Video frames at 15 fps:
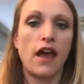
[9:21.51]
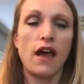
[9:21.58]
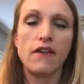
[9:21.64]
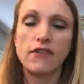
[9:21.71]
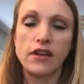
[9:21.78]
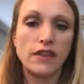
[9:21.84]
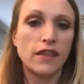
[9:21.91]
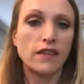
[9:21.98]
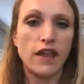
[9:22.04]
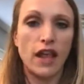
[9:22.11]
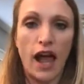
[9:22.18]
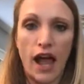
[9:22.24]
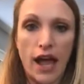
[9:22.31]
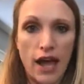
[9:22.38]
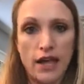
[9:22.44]
everything that
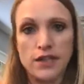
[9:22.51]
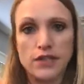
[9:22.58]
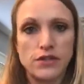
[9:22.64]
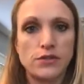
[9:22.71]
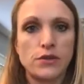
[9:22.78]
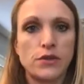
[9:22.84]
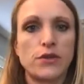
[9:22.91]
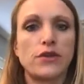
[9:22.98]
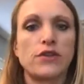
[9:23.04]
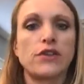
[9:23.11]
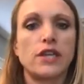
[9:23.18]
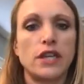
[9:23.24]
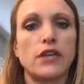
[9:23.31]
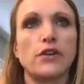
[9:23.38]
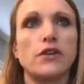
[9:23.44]
I had to do in order to
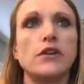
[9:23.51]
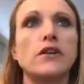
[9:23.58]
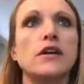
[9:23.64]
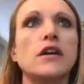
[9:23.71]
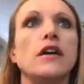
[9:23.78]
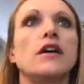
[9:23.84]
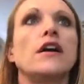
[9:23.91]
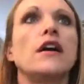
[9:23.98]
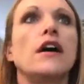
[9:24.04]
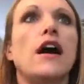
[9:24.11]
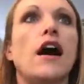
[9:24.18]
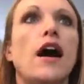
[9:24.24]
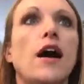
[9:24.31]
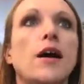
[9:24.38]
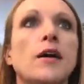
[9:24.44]
heal.
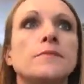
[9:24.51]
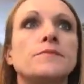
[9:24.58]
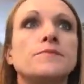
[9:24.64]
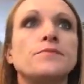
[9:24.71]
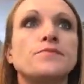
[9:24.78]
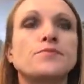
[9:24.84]
And